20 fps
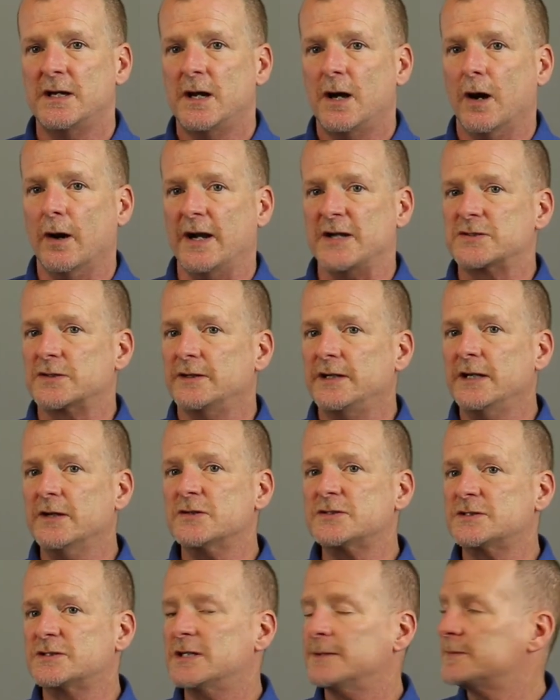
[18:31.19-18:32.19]
All right, so
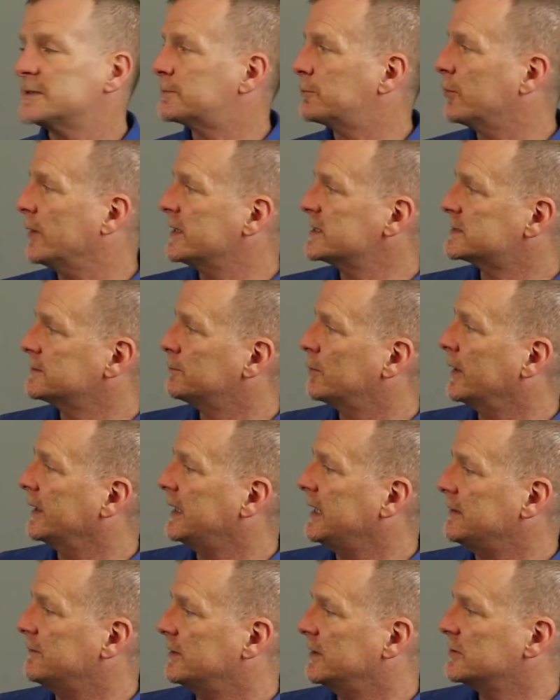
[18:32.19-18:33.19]
here's Jimmy's price and break
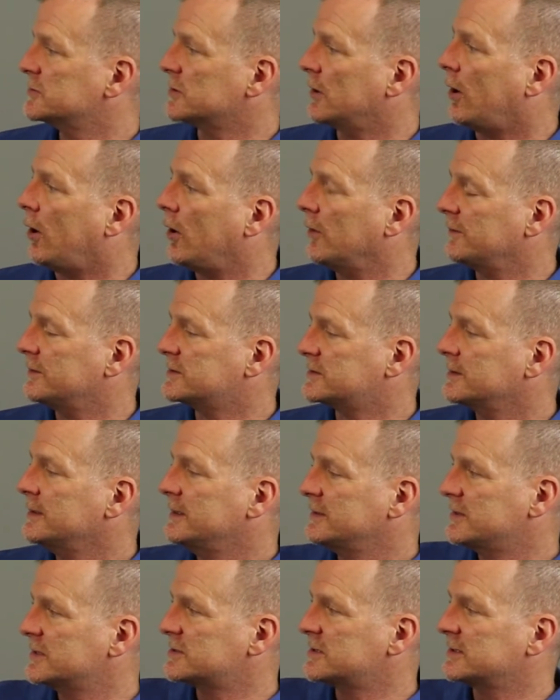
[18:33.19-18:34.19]
even. There's all this,
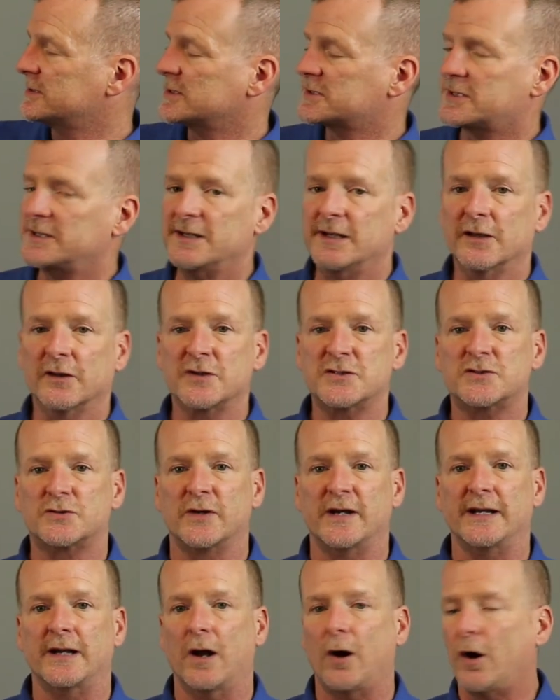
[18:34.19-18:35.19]
just to
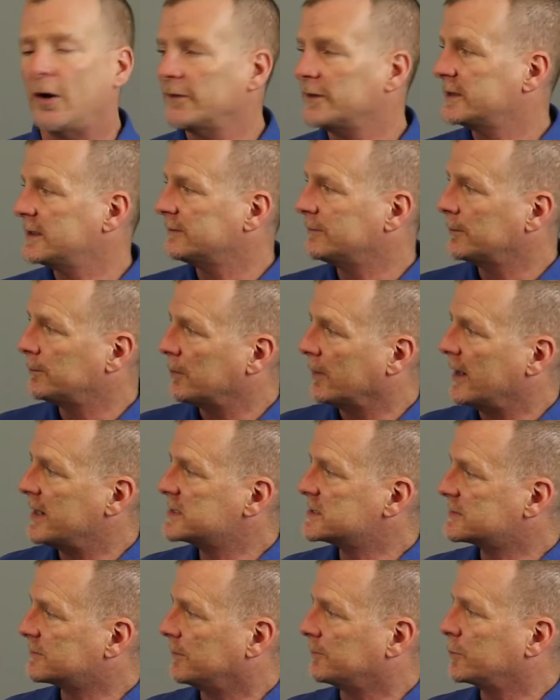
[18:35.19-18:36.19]
illustrate all the different
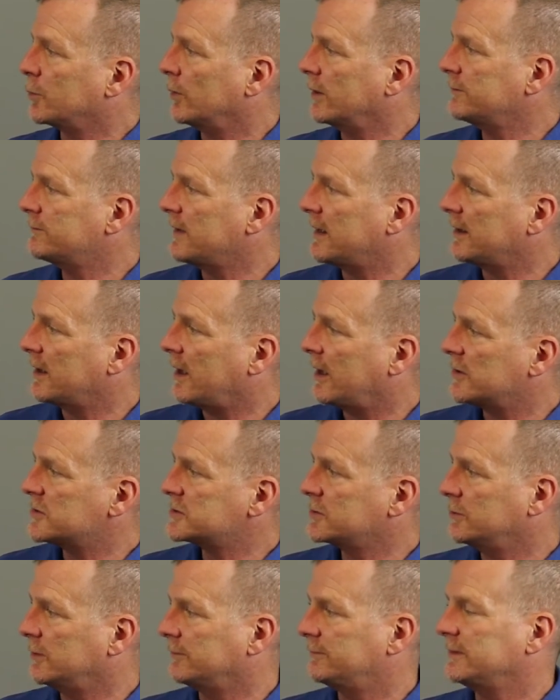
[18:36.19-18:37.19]
prices from $25,
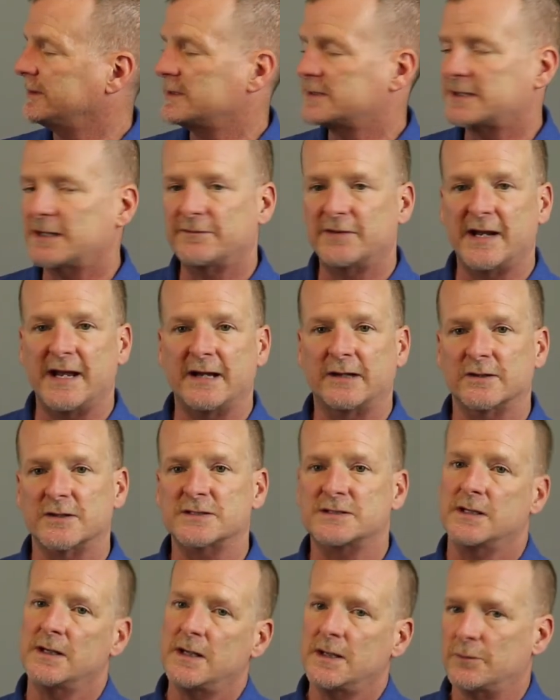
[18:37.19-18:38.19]
257
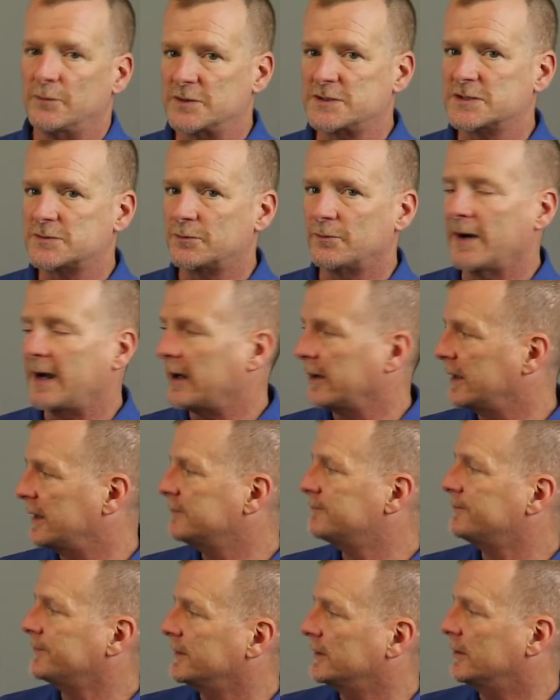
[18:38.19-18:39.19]
acres, which is
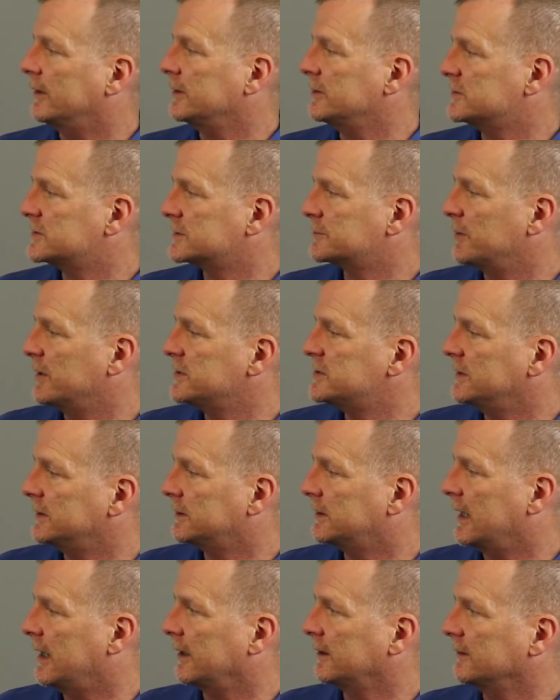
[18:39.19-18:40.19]
rounded, I use the spreadsheet
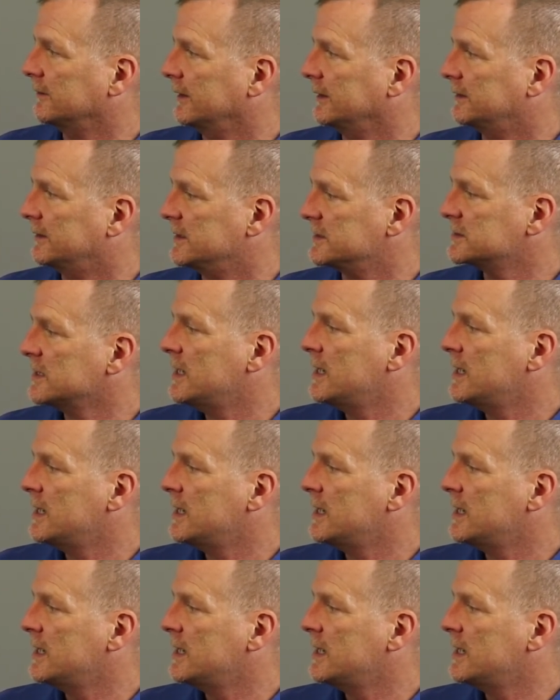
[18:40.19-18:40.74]
to calculate this.